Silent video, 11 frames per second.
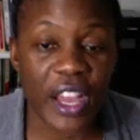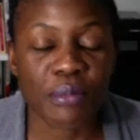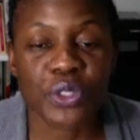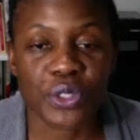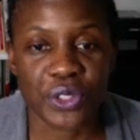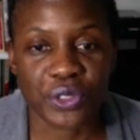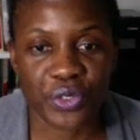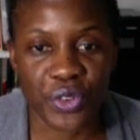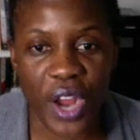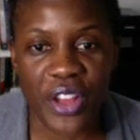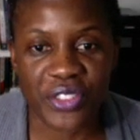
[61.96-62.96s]
come to you
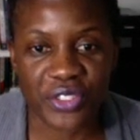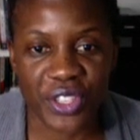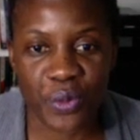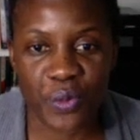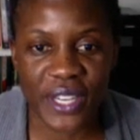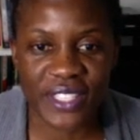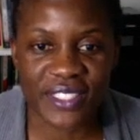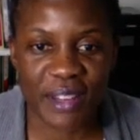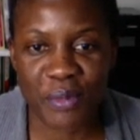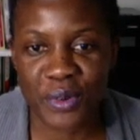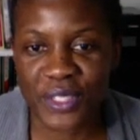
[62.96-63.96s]
for counseling? What is
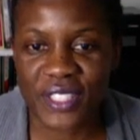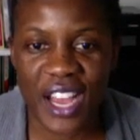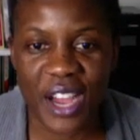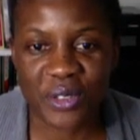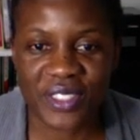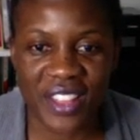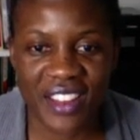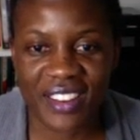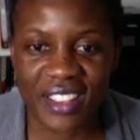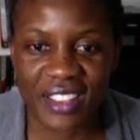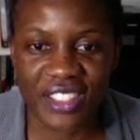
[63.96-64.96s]
the most
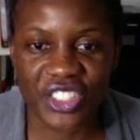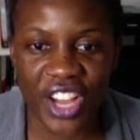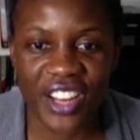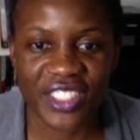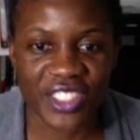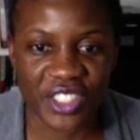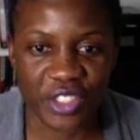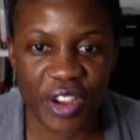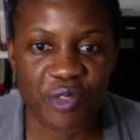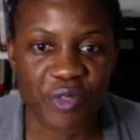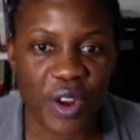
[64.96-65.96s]
outstanding challenge that
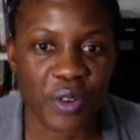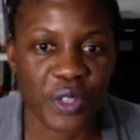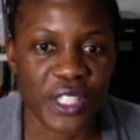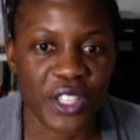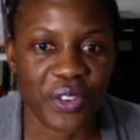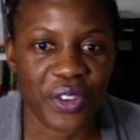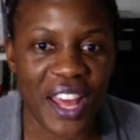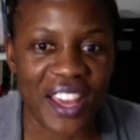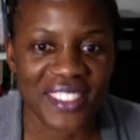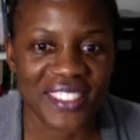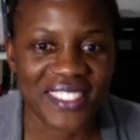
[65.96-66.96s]
you have found in your
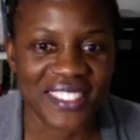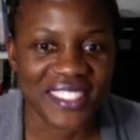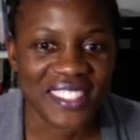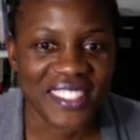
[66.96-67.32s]
clients?